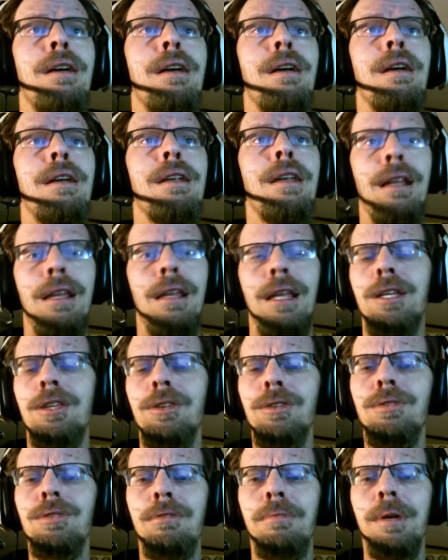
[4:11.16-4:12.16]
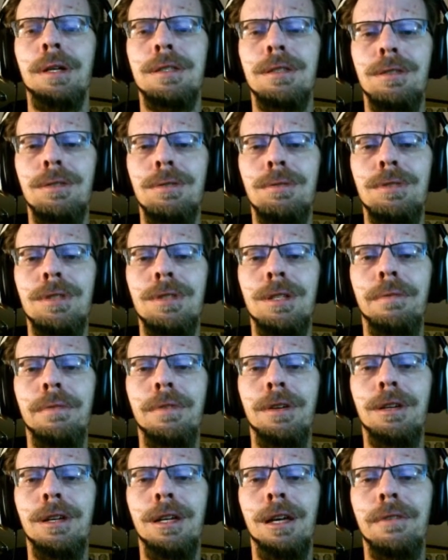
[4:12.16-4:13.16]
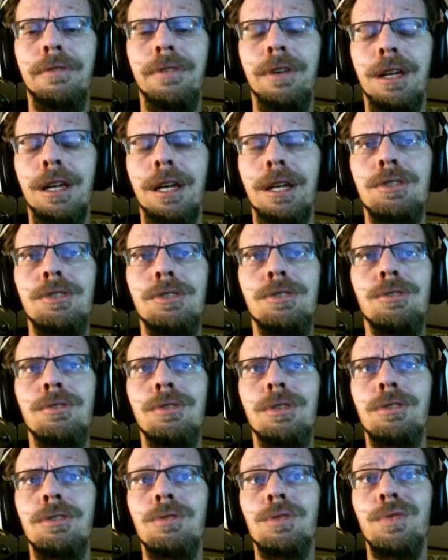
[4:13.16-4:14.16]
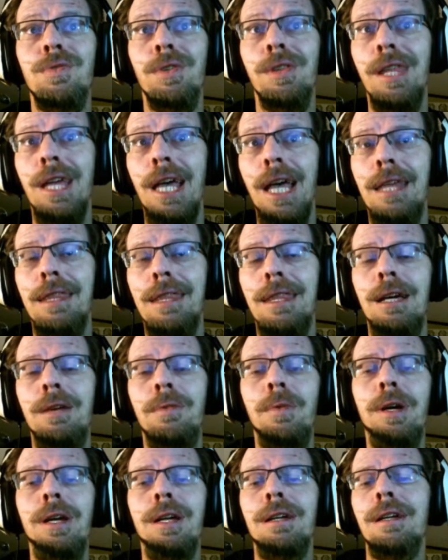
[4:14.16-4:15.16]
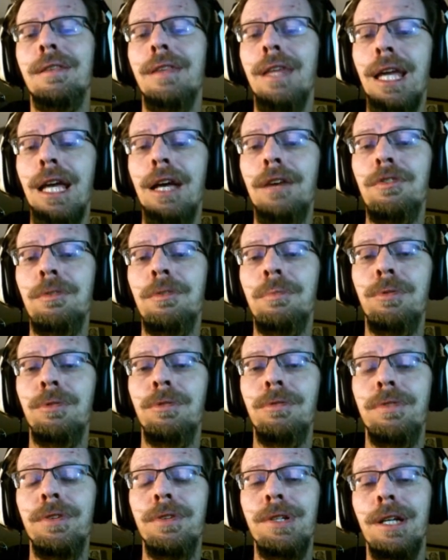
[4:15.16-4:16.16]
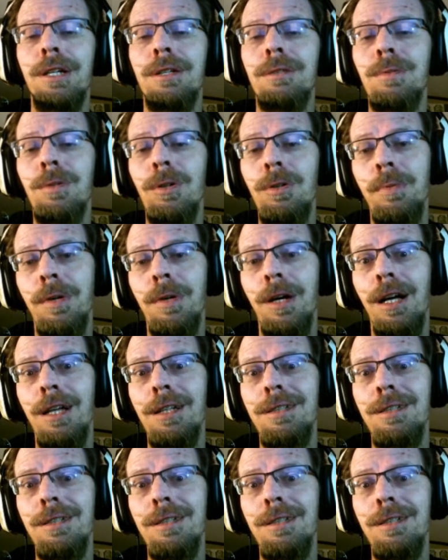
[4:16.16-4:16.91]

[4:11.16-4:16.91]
Now, like YouTube has a 2-step verification you can use for that. That way, they have to prove they're not a robot,